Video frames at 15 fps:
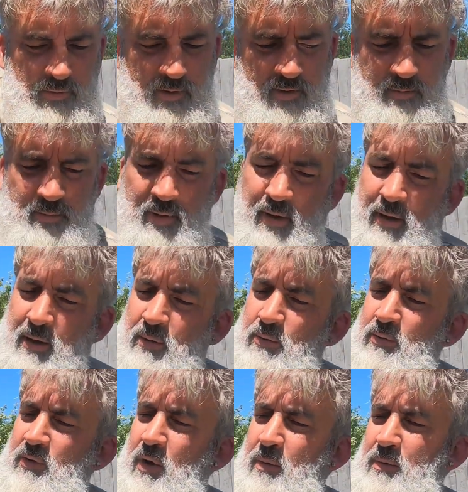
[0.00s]
given me a little
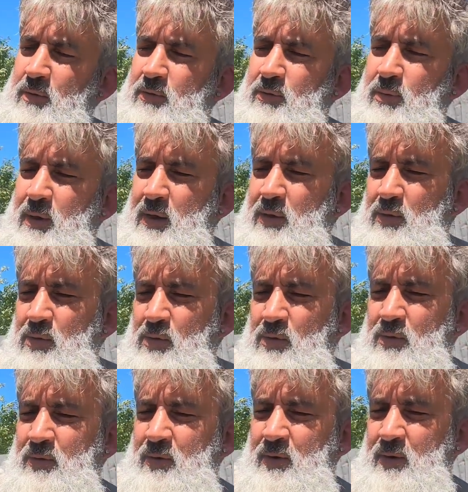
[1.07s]
tub of sweet
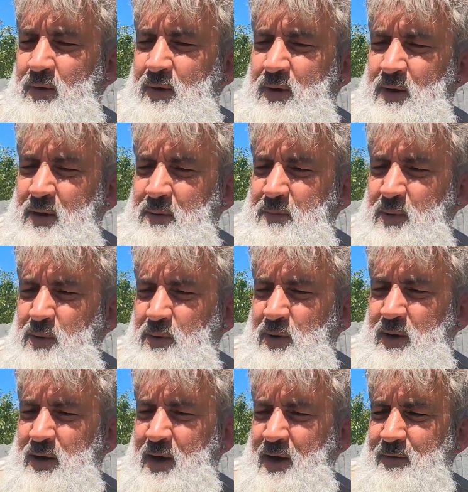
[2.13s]
corn,
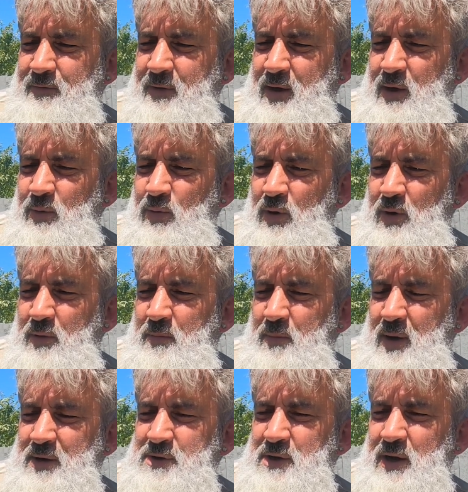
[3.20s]
Milky FA1
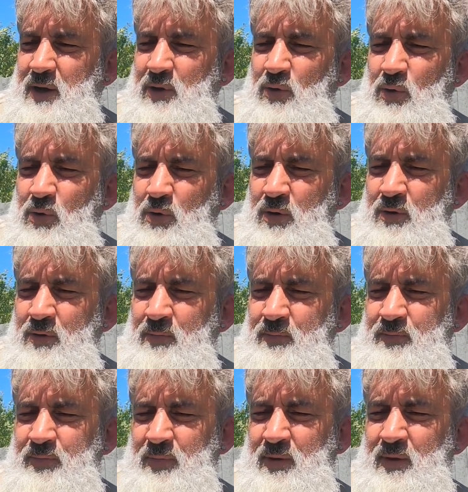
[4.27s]
Magic Corn.
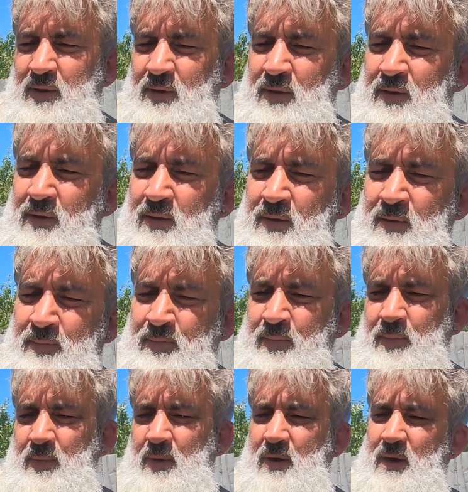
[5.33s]

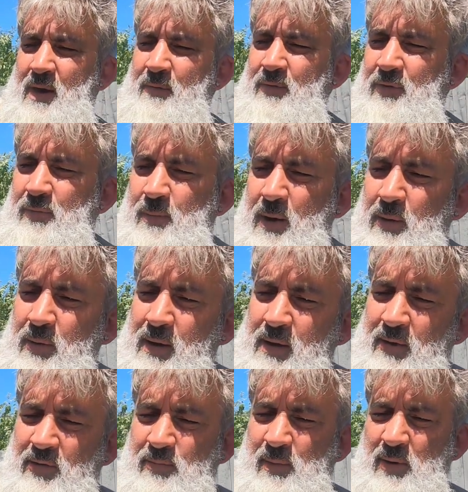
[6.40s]
I have smelt it.
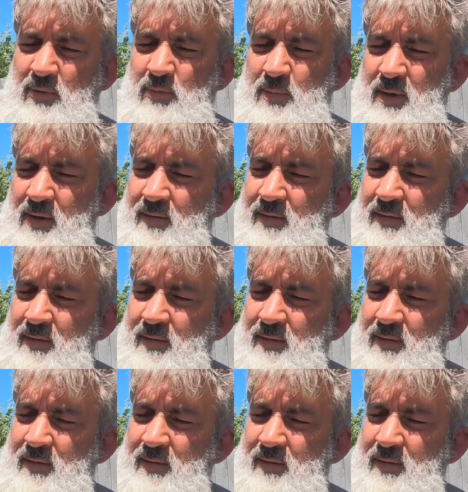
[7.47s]
It smells a bit